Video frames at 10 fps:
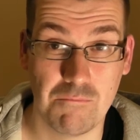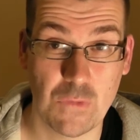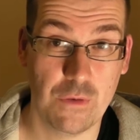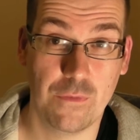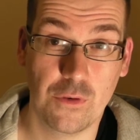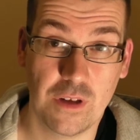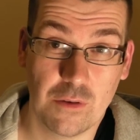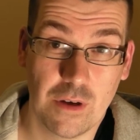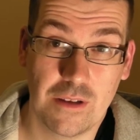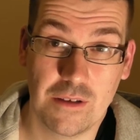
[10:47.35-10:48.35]
Got 14
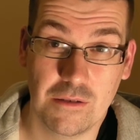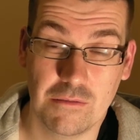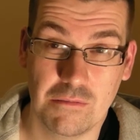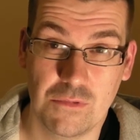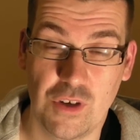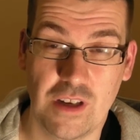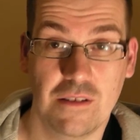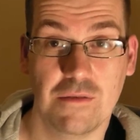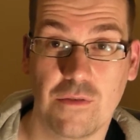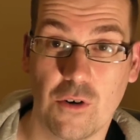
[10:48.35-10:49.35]
quid trade
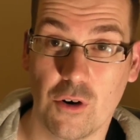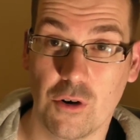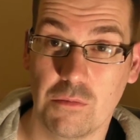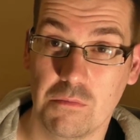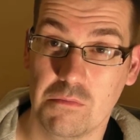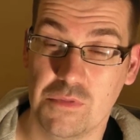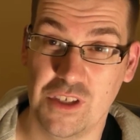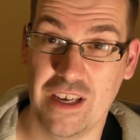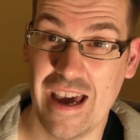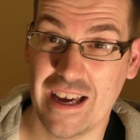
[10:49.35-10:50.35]
in for
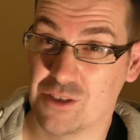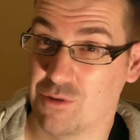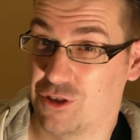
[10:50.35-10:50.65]
CX,